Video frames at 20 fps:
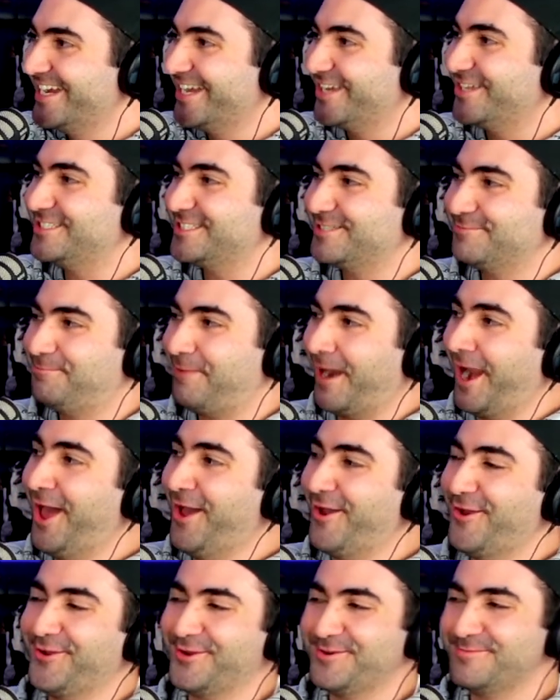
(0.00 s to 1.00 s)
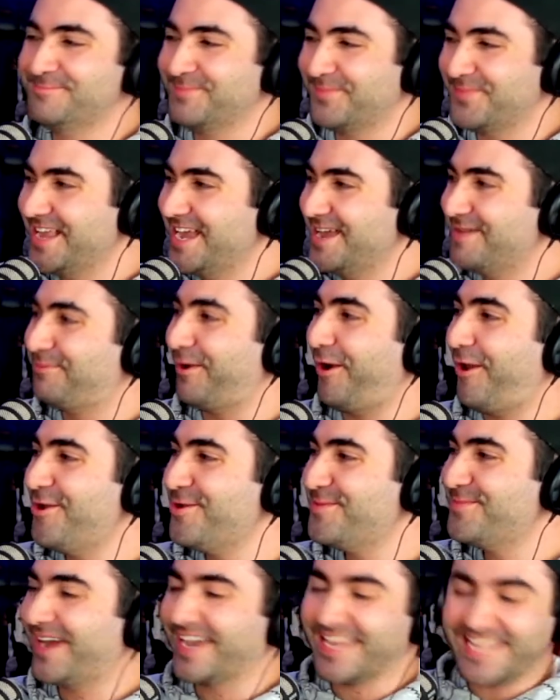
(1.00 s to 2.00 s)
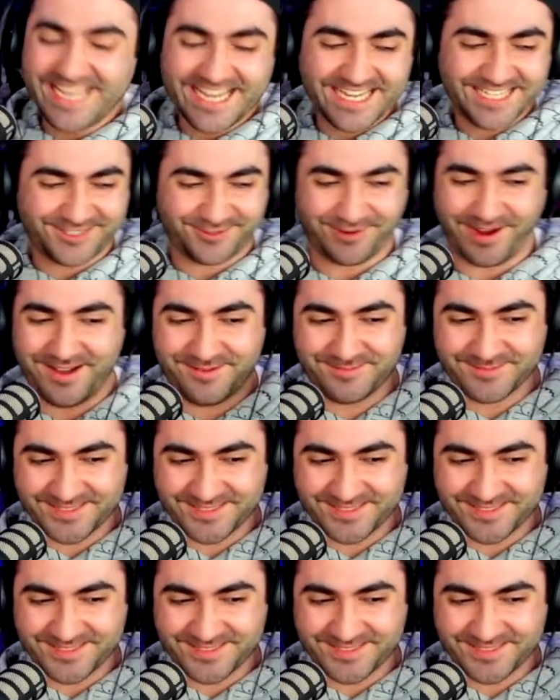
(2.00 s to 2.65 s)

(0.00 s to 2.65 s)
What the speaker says: You just blown my eardrums.